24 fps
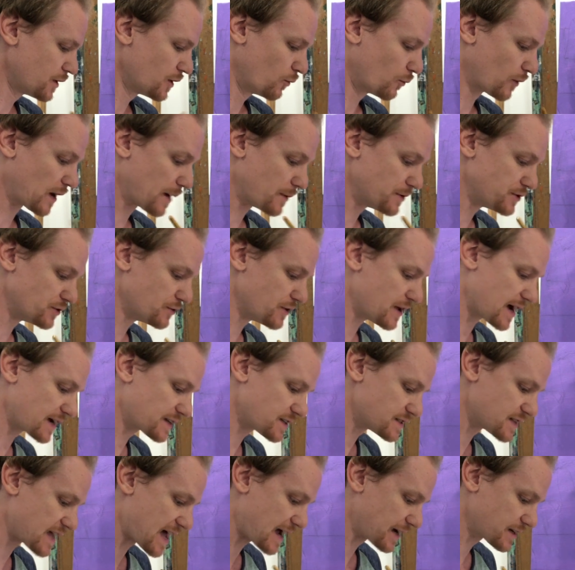What I would do next
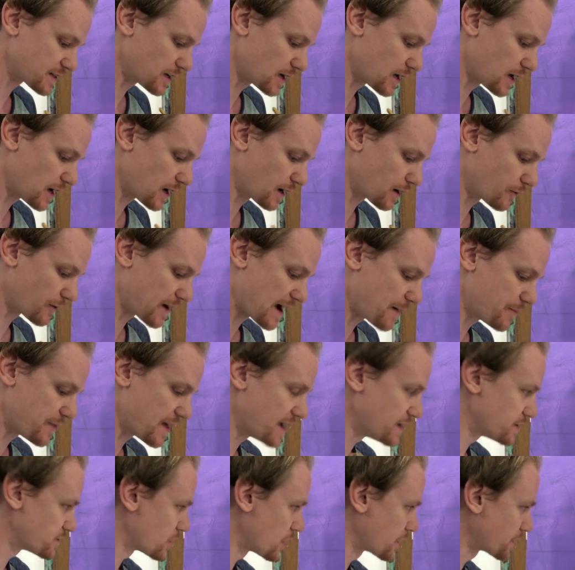is grab
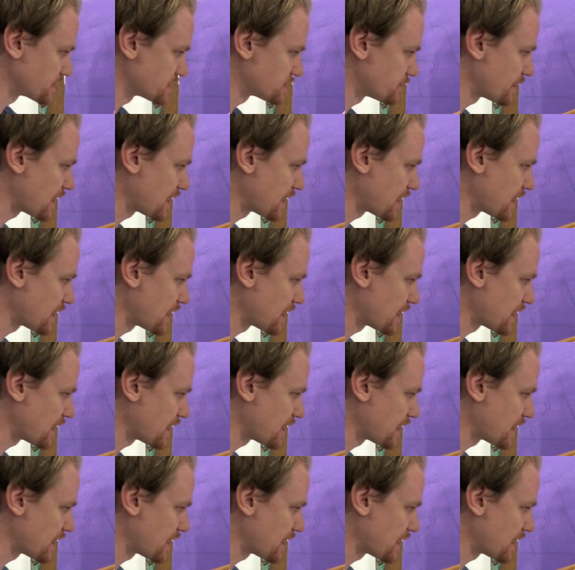that darkest